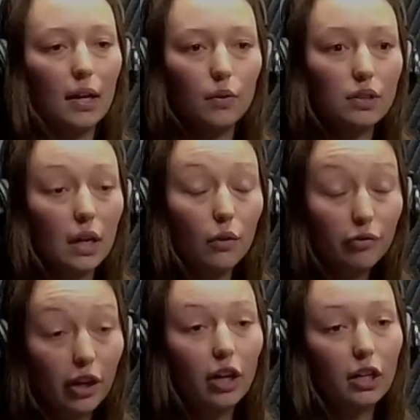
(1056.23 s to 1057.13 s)
It was like a
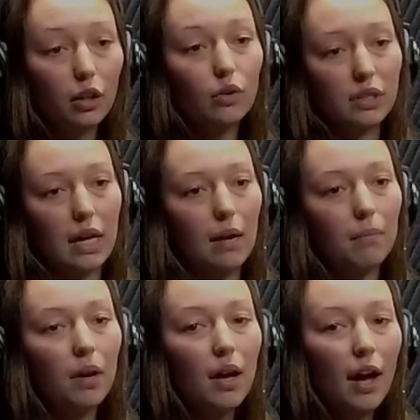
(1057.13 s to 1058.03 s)
very close
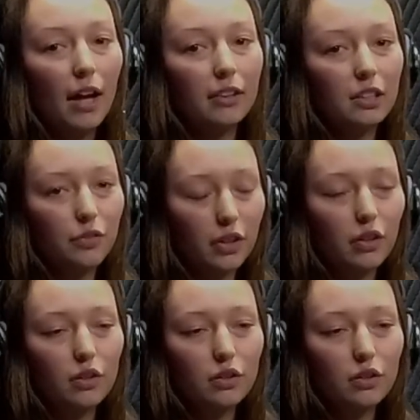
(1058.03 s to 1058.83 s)
game. And these free throws,